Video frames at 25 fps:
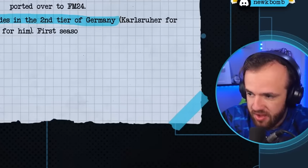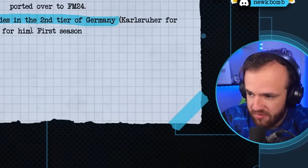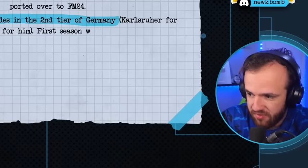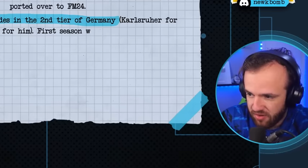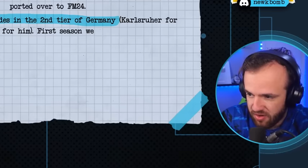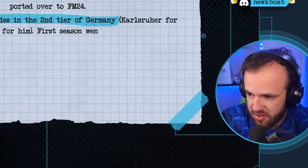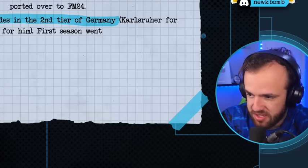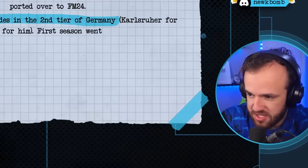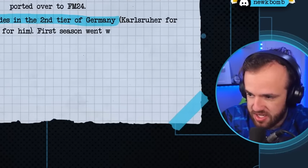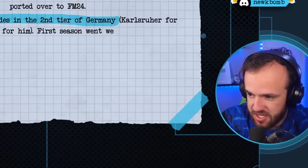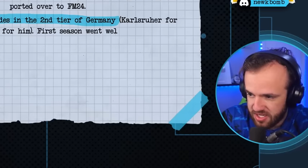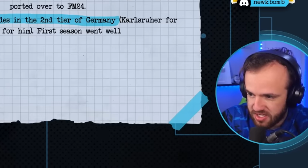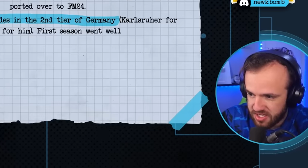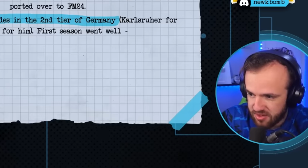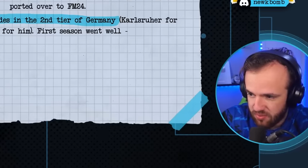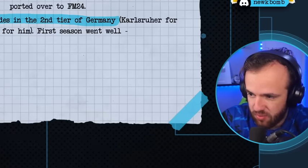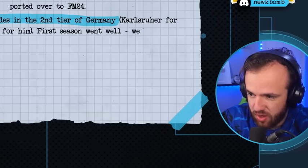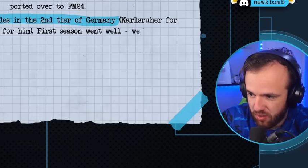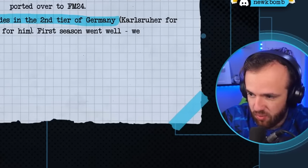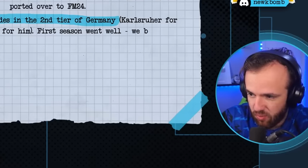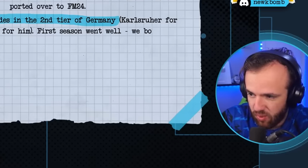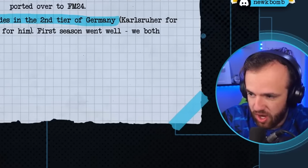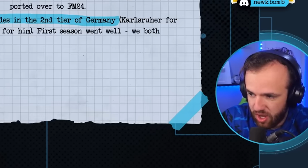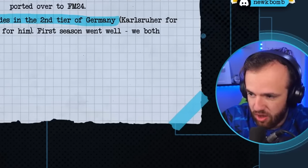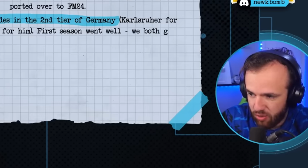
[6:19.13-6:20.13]
First season
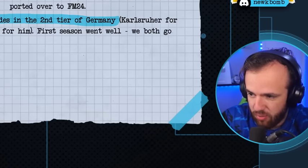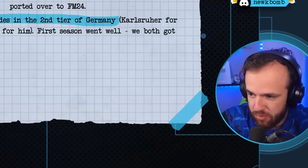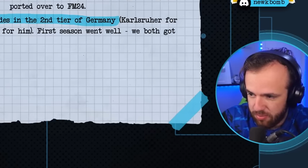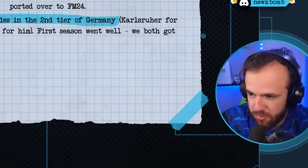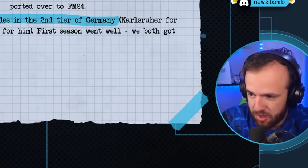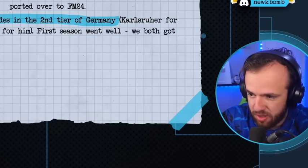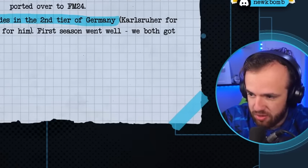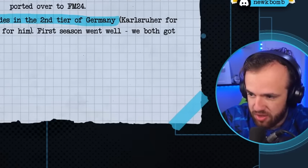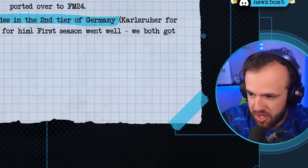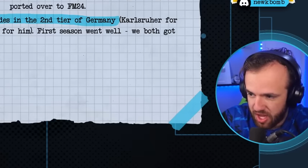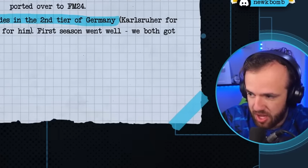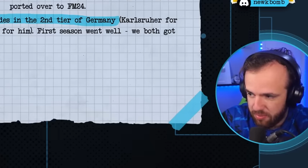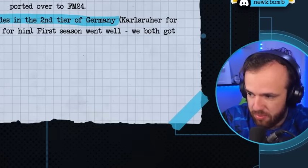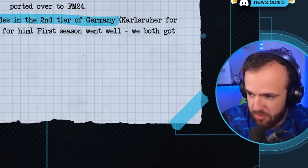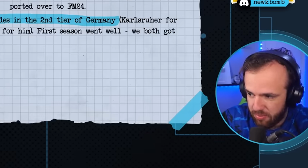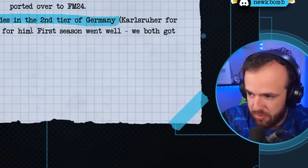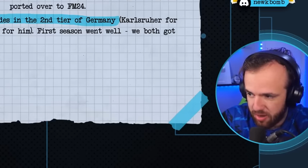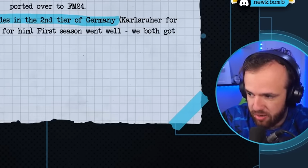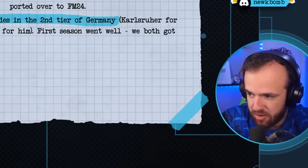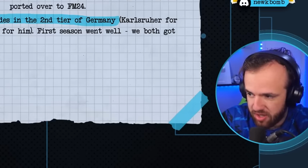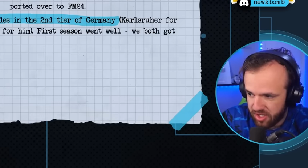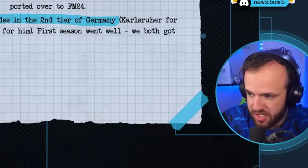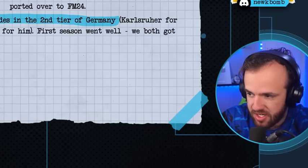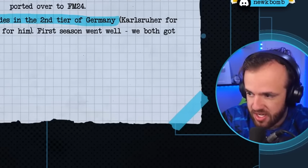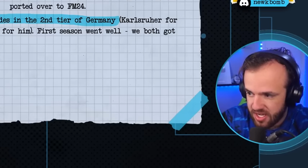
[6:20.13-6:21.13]
went well, we both got
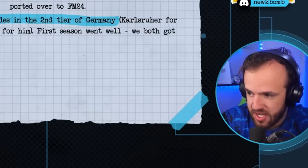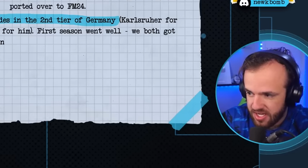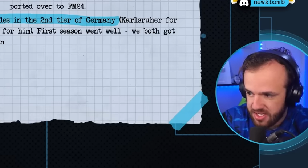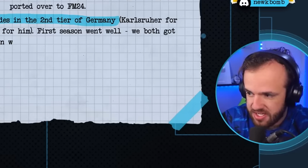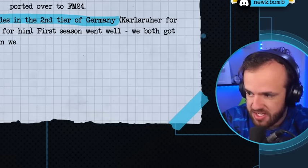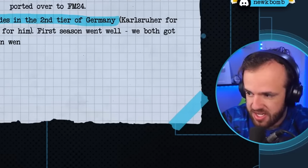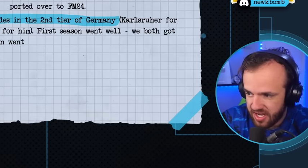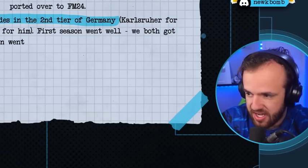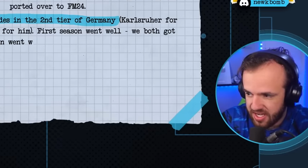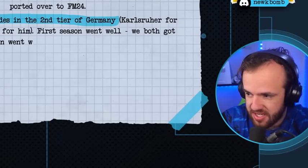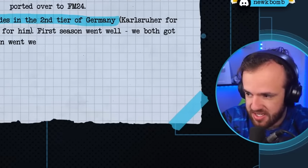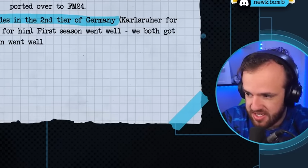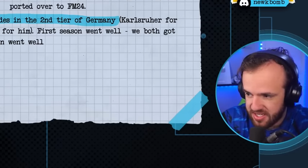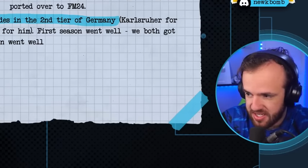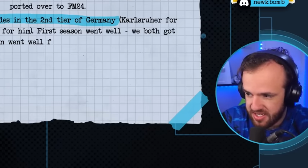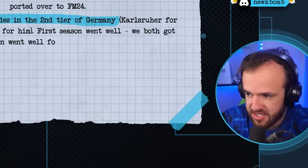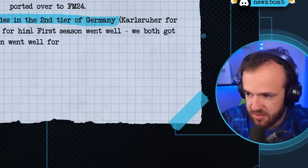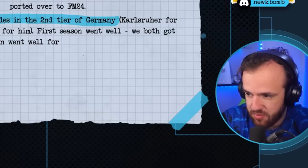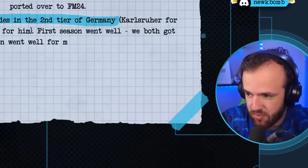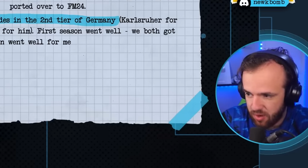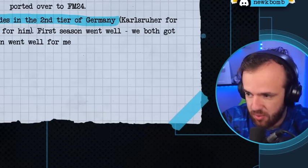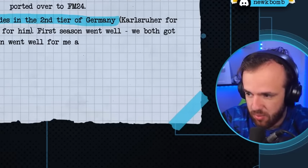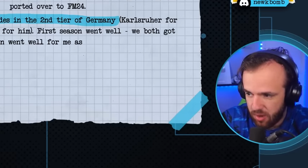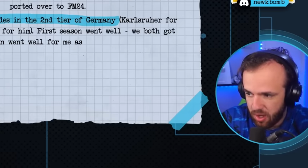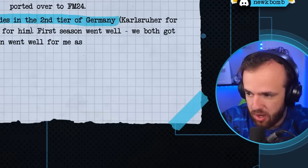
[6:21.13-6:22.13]
promoted. Second
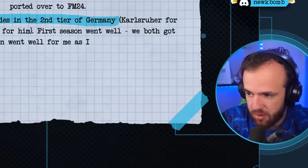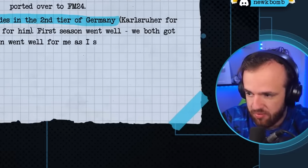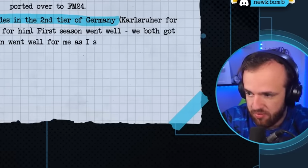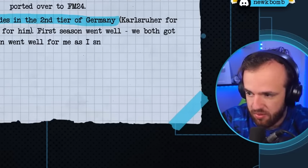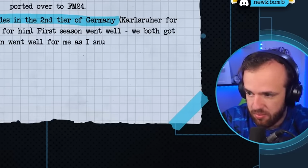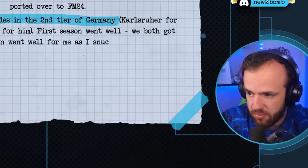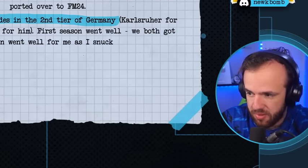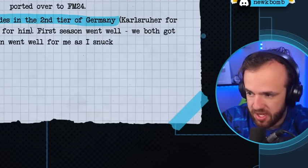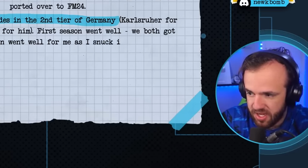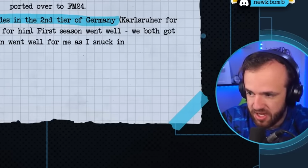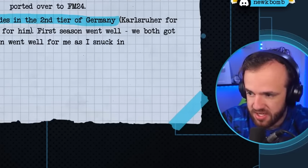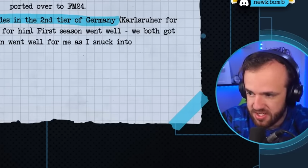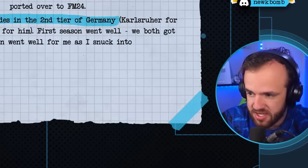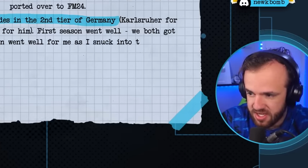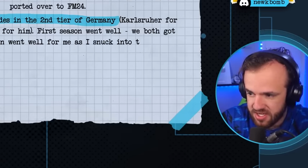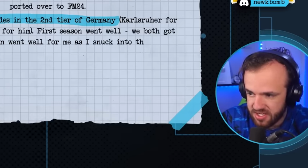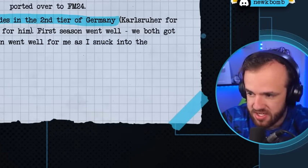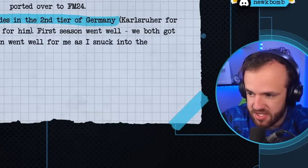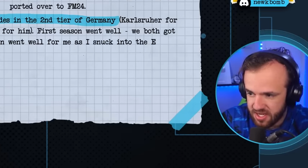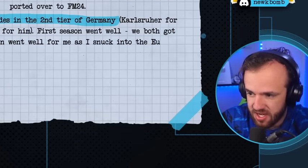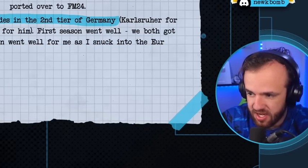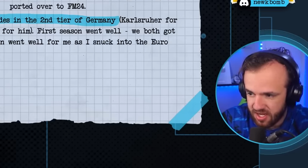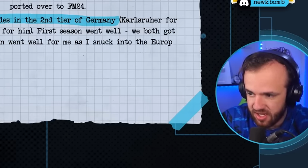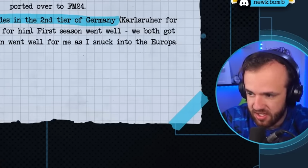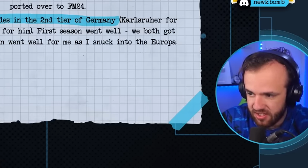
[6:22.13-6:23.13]
season went well for me as I
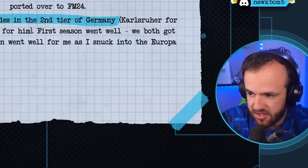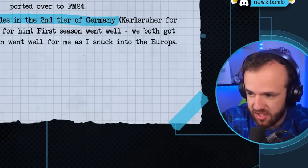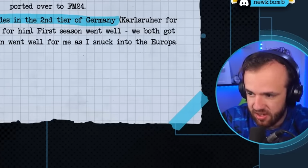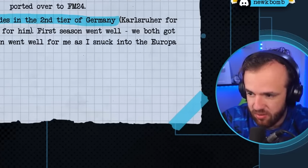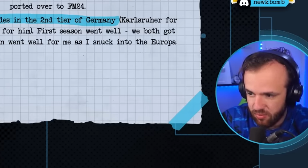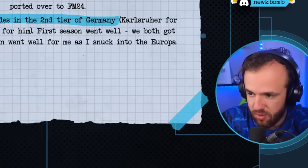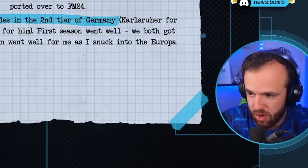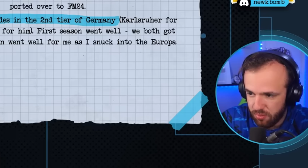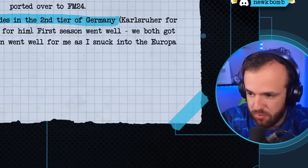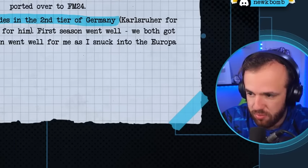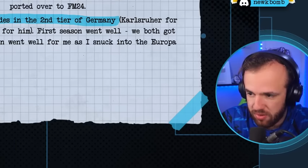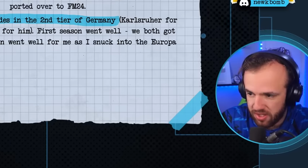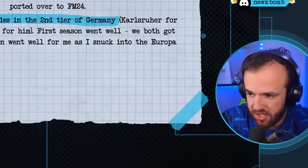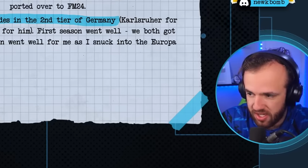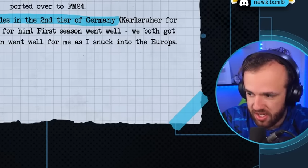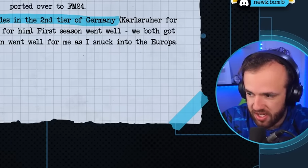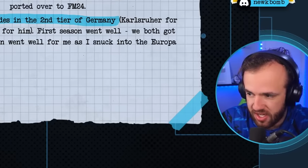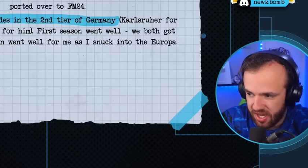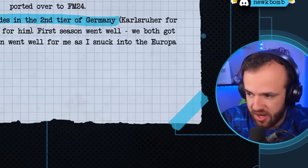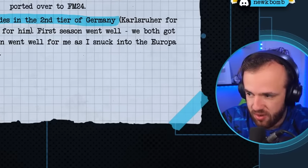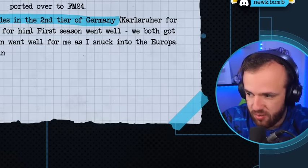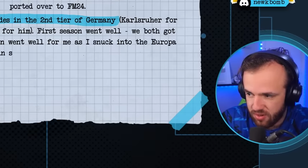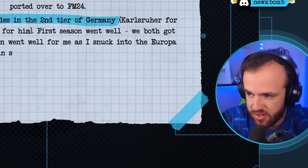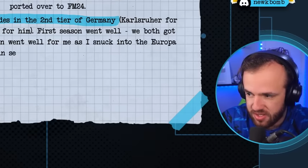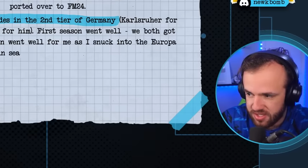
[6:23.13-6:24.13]
snuck into the Europa League.
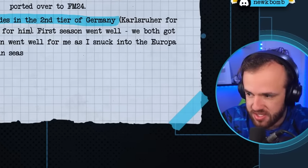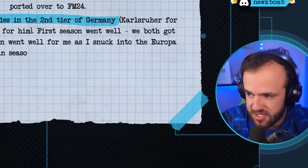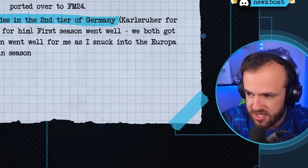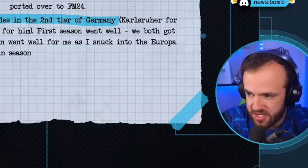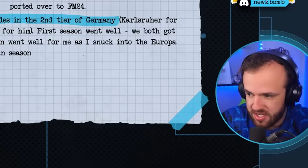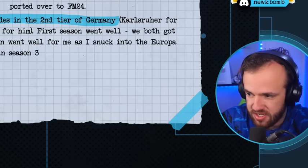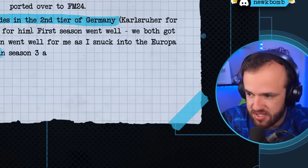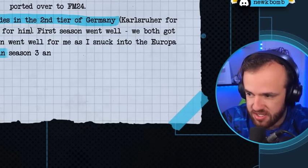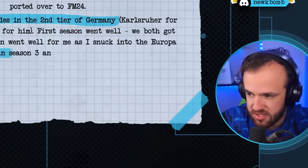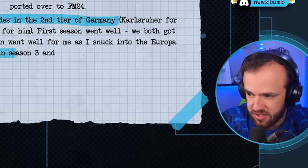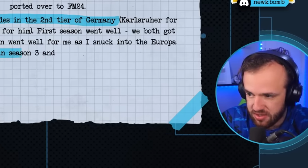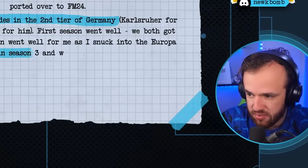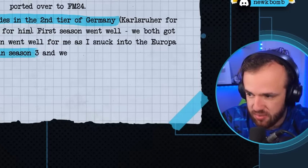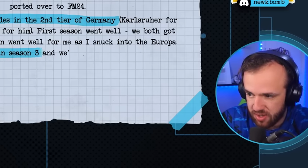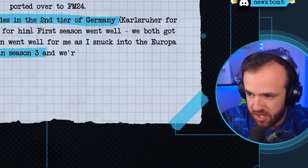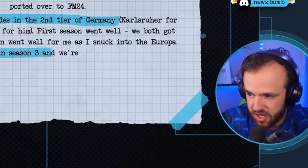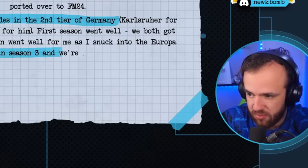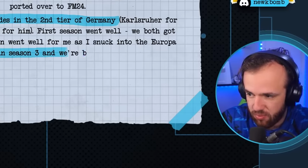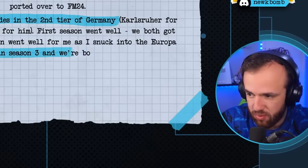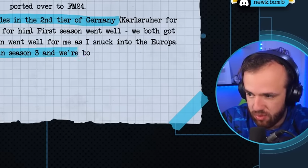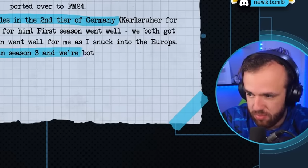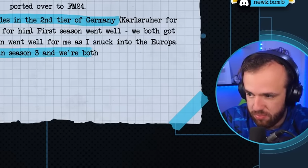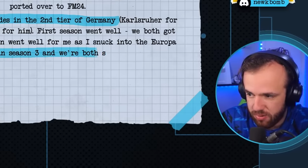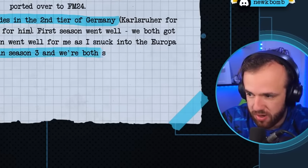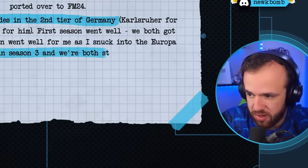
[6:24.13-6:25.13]
Now we're in season 3
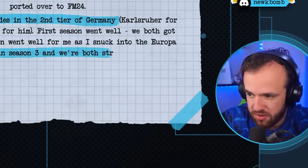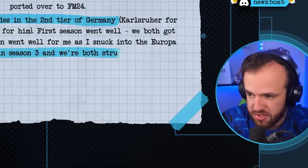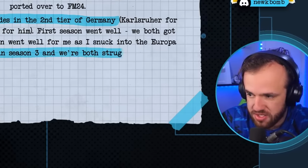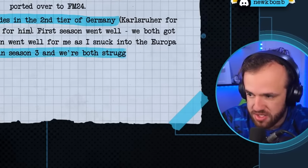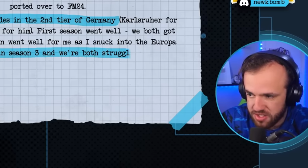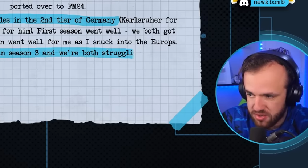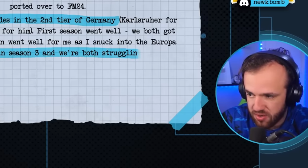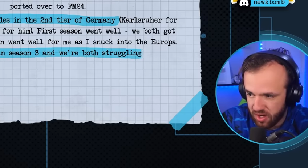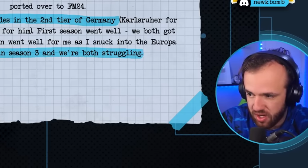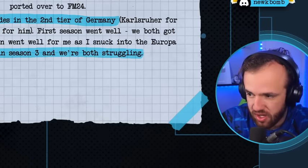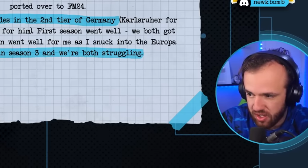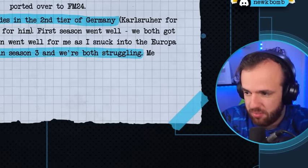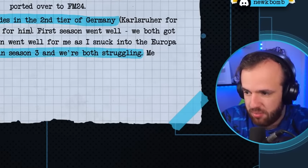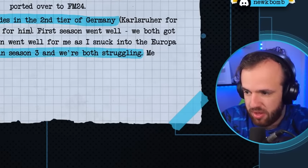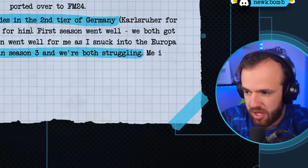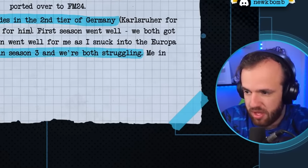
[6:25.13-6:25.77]
and we're both struggling.